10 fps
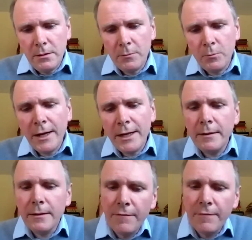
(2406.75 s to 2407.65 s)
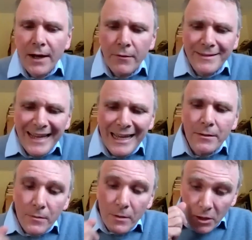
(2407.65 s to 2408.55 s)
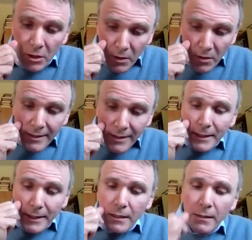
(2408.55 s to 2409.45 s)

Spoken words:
And when the virus enters the community,